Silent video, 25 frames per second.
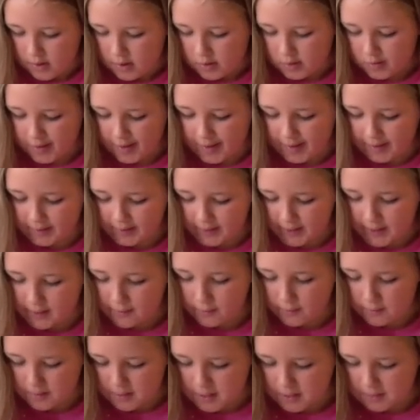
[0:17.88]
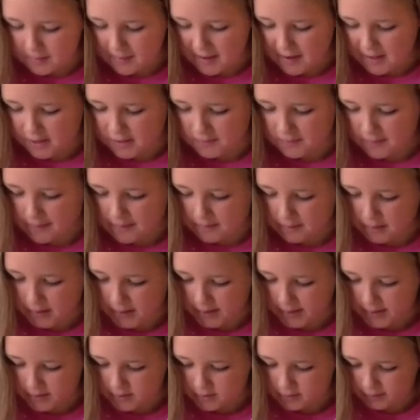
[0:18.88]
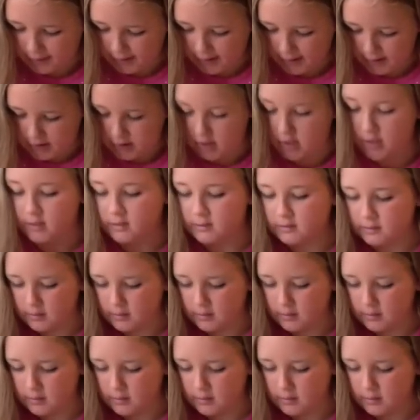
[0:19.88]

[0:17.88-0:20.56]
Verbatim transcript: Translated from the Spanish by Bernice Randall.